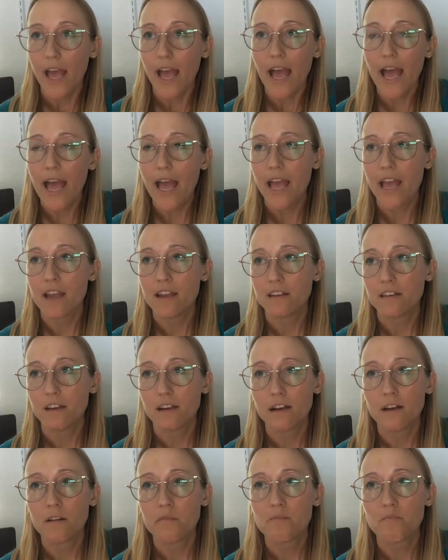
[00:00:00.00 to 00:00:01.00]

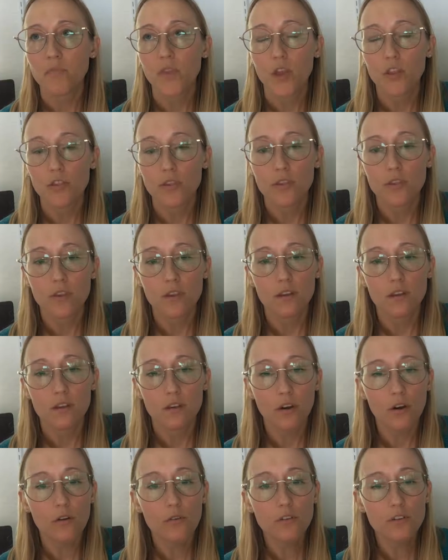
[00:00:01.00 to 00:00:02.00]
And
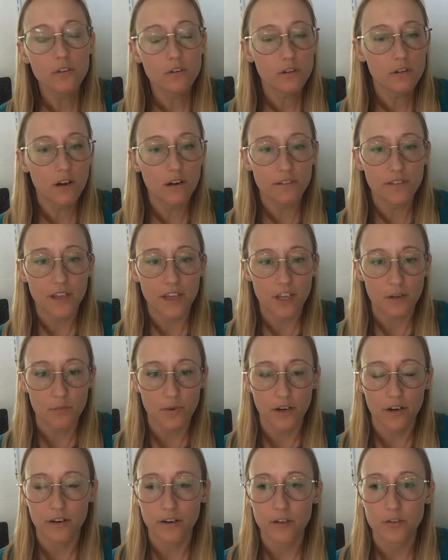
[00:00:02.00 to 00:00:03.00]
The owner of the
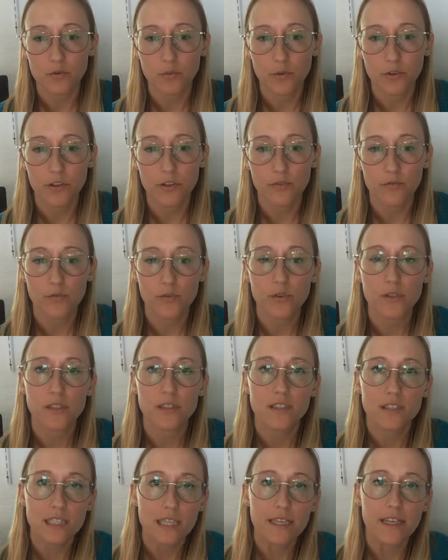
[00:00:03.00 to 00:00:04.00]
apiary I was working for
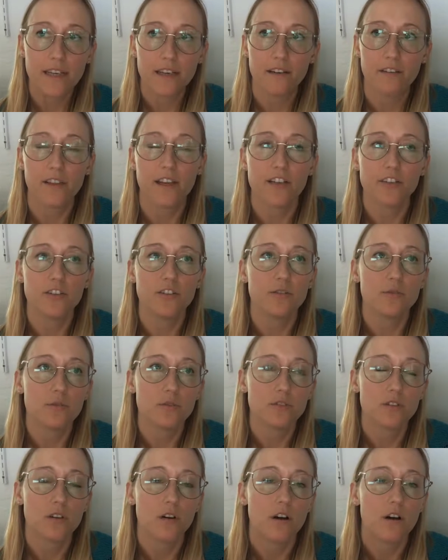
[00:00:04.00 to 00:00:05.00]
said that she
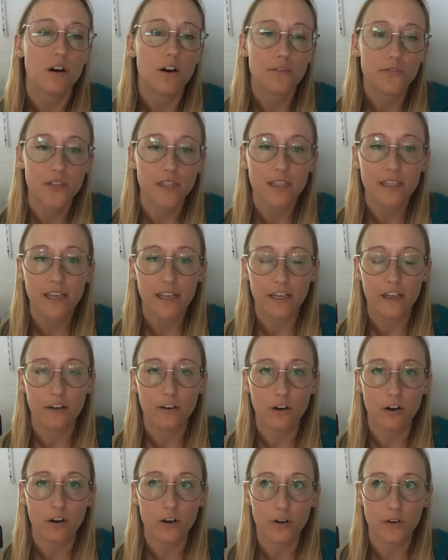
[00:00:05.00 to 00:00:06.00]
was often getting
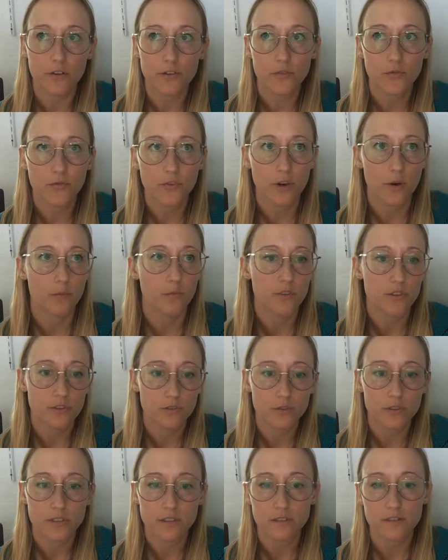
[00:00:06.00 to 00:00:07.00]
calls from
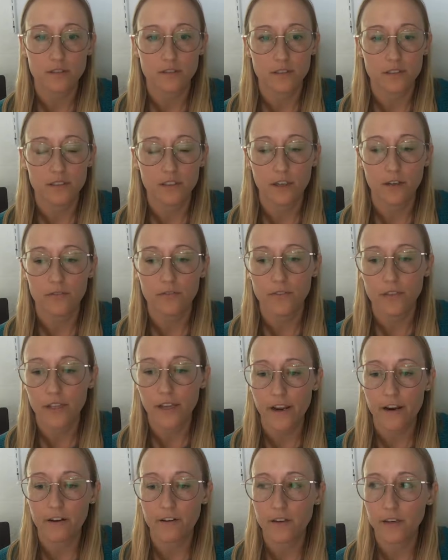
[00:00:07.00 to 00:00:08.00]
resorts and stuff in
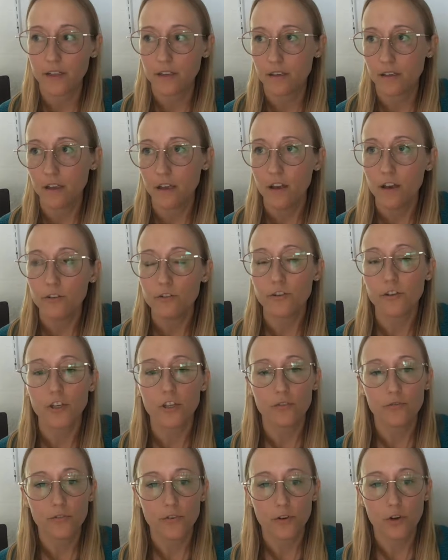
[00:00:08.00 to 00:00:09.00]
area
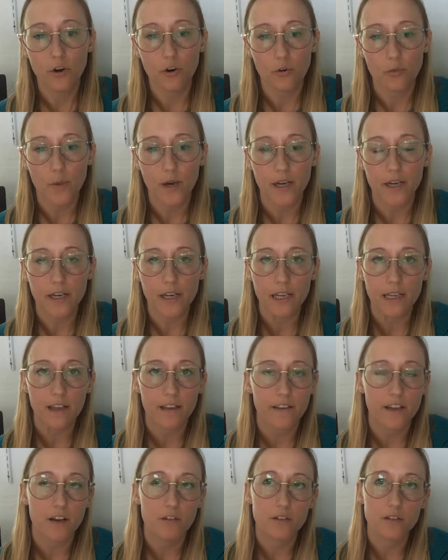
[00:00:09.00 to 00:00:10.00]
looking for comb honey.
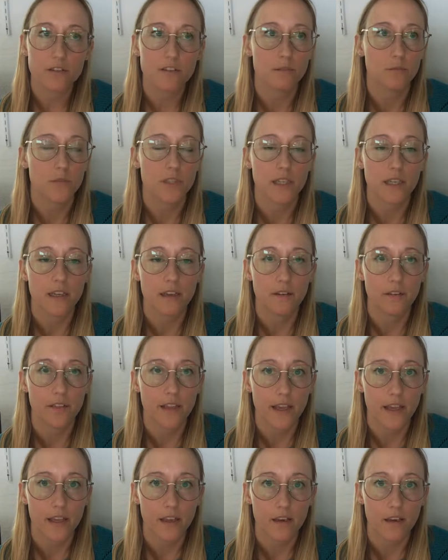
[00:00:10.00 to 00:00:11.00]
And that was something
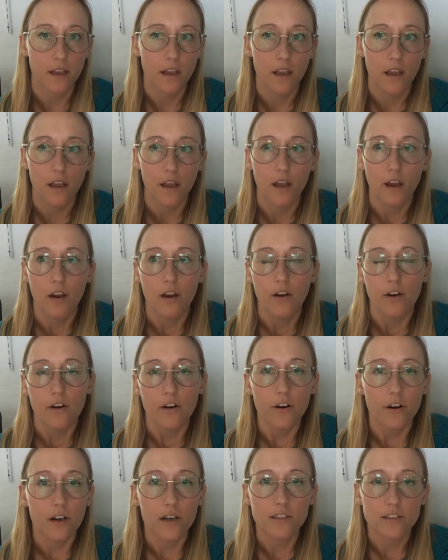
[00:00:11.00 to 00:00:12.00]
that
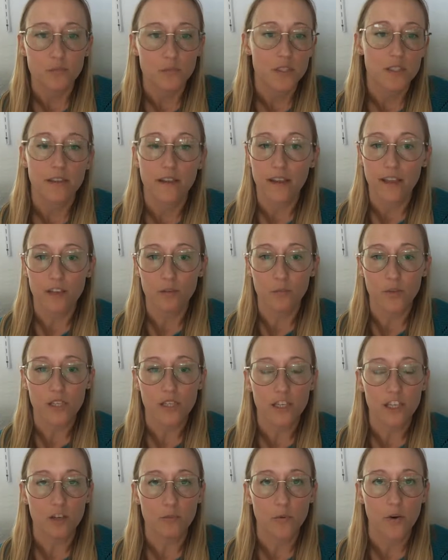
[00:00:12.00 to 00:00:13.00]
her husband, the head
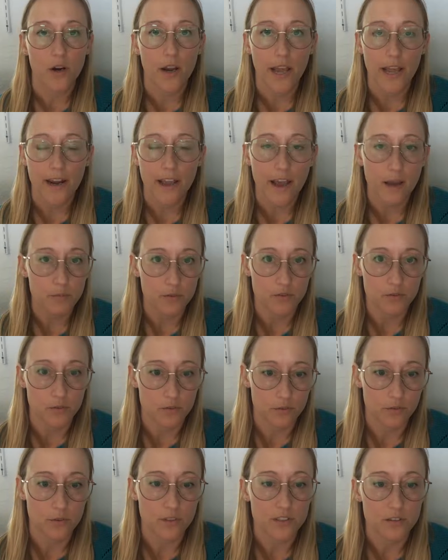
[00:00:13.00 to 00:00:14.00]
beekeeper, had
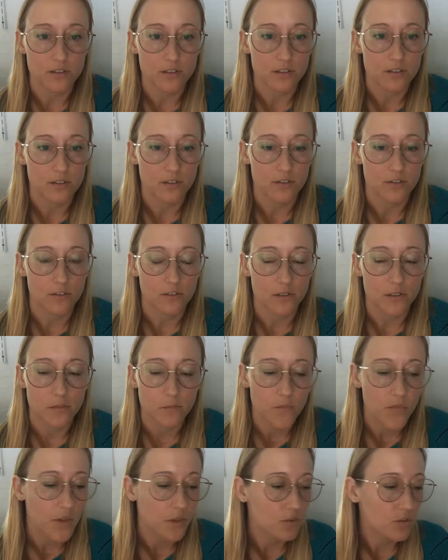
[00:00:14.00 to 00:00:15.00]
absolutely no interest in doing.
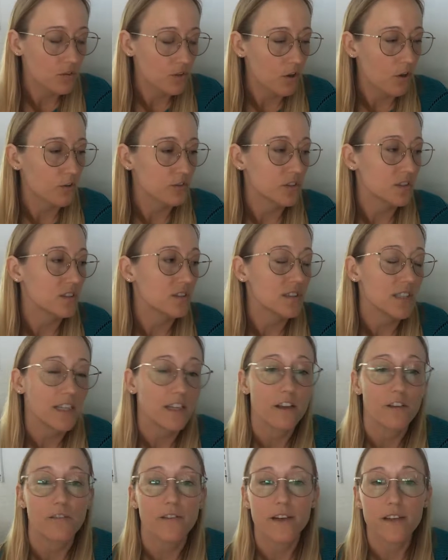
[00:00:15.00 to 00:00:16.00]
So she said
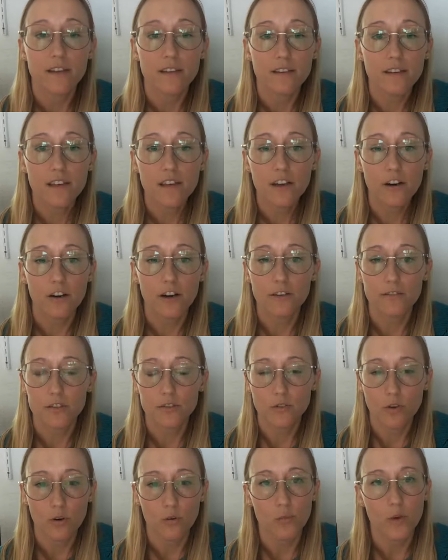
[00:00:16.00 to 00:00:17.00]
if I did
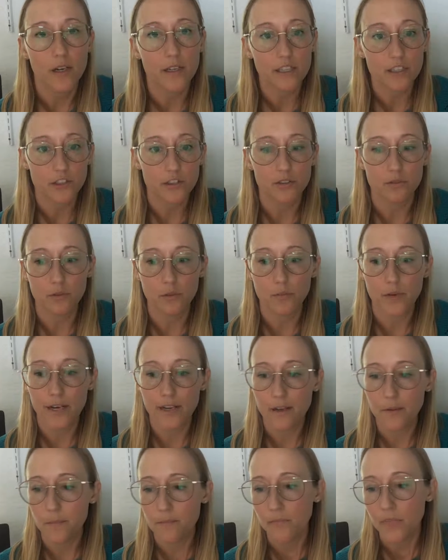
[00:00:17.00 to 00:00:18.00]
harvest comb honey, she would buy
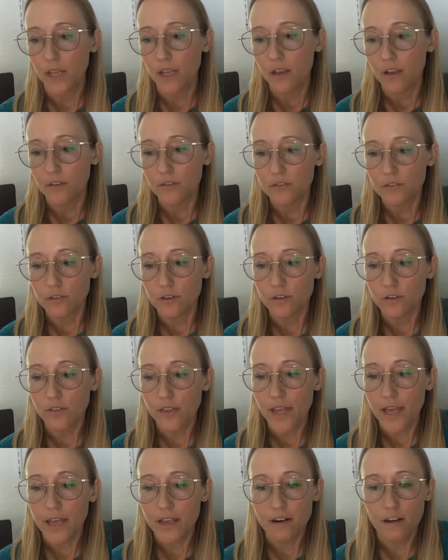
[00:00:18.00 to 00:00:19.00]
it. So
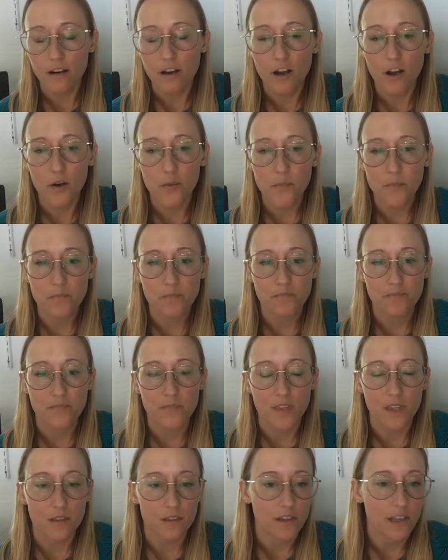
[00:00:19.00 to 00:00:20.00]
that
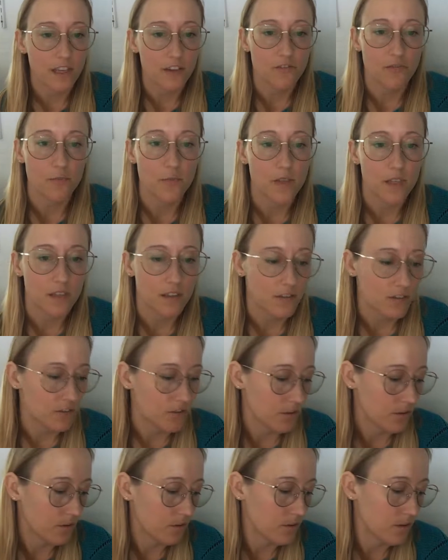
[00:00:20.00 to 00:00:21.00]
gave me,
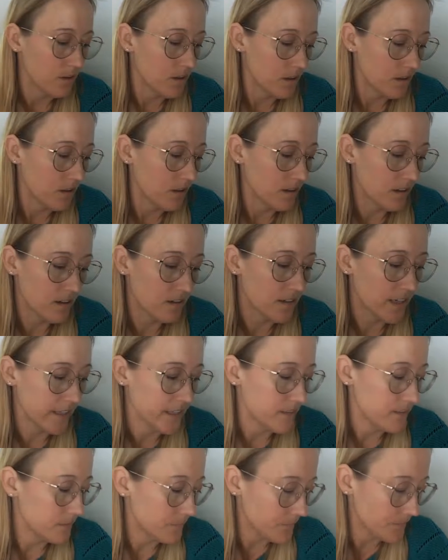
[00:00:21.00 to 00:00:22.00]
a
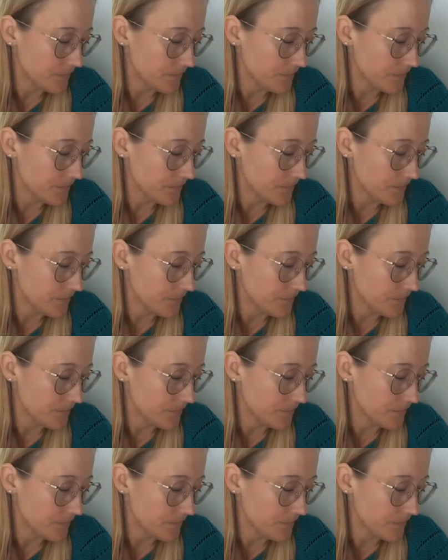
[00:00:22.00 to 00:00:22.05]
client.